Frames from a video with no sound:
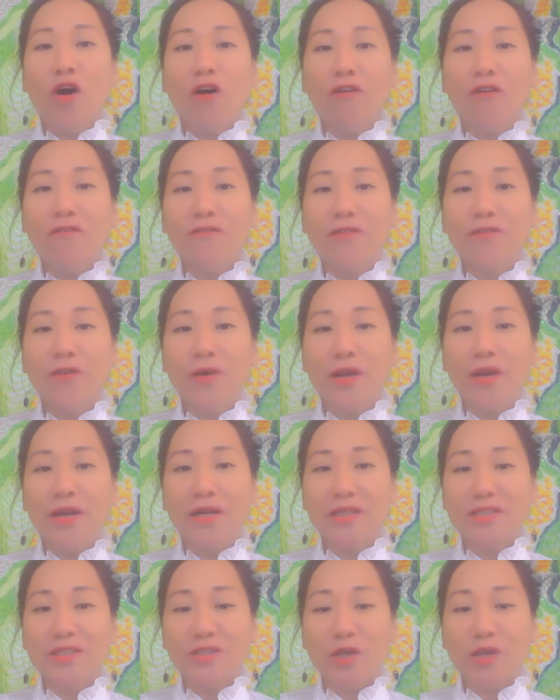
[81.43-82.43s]
of
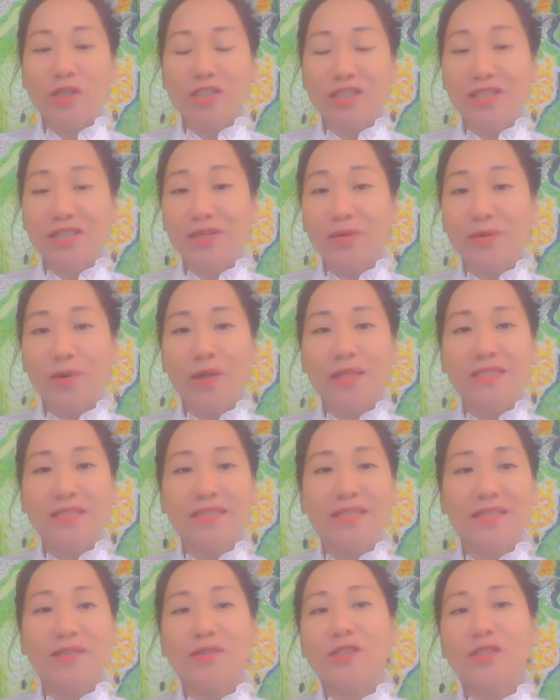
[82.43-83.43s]
their social roles
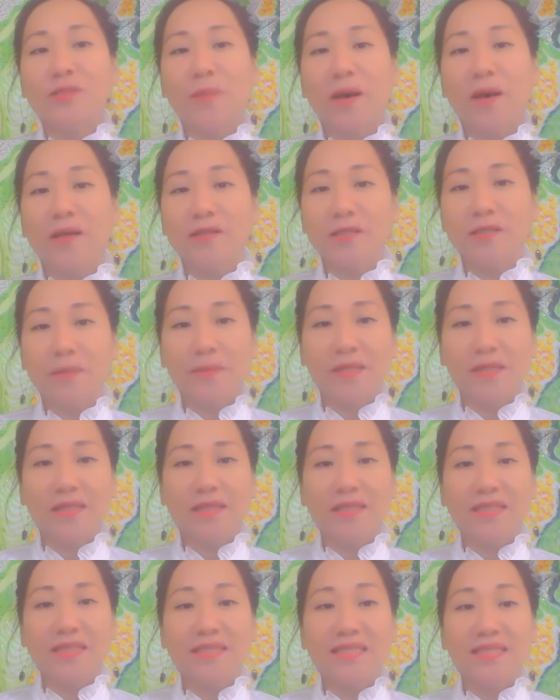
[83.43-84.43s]
and
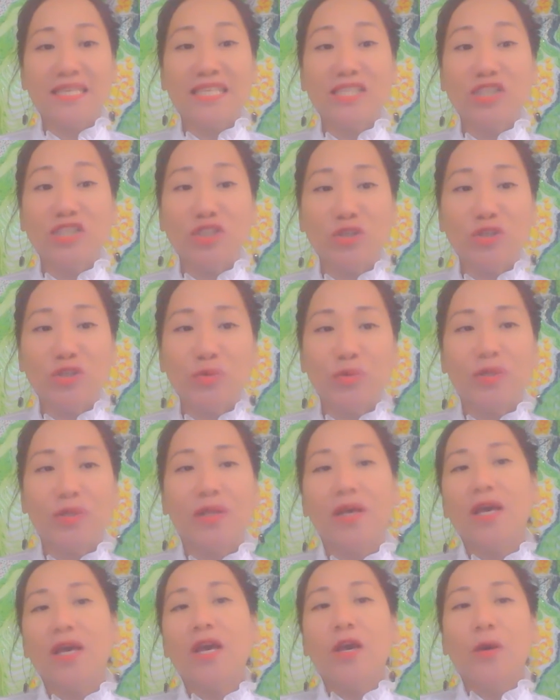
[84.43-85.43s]
responsibilities in
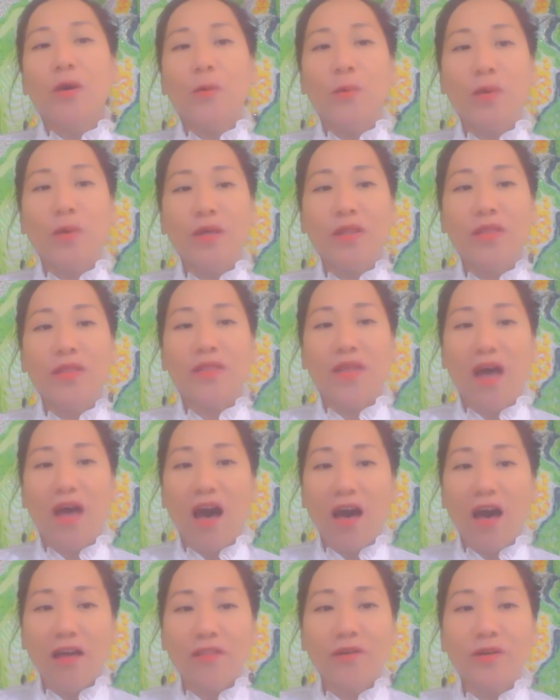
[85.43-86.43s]
tune with
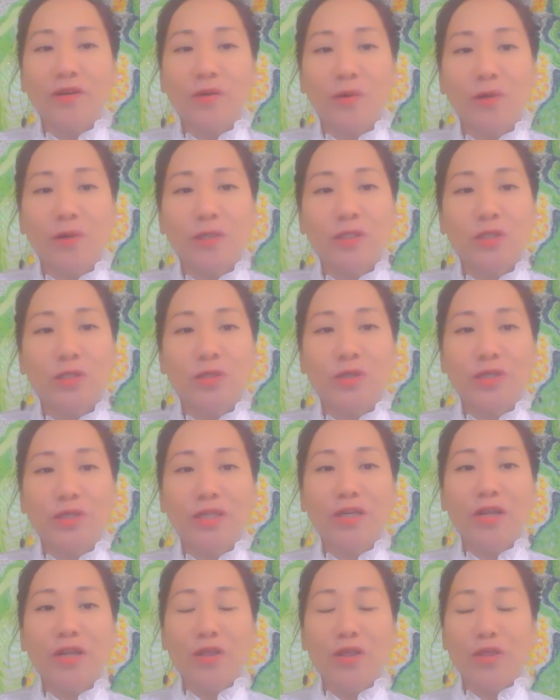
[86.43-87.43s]
other
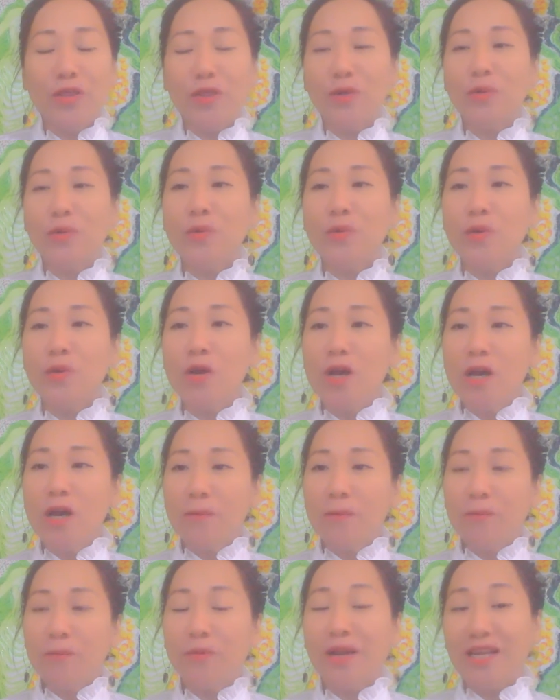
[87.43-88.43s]
culture through
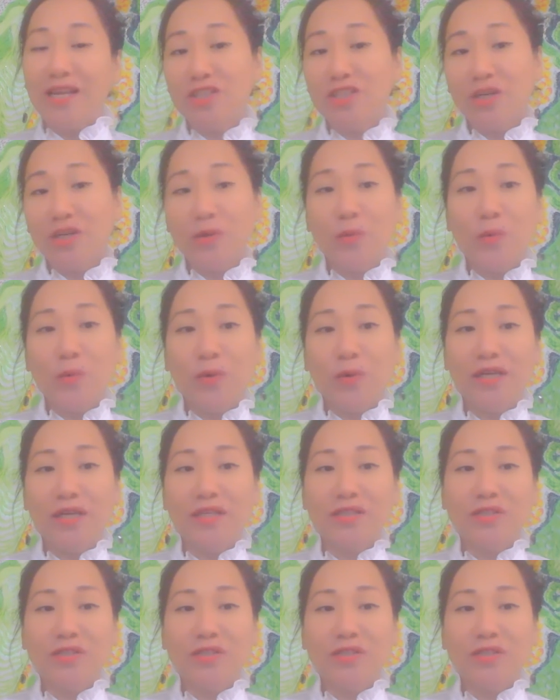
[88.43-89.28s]
project work.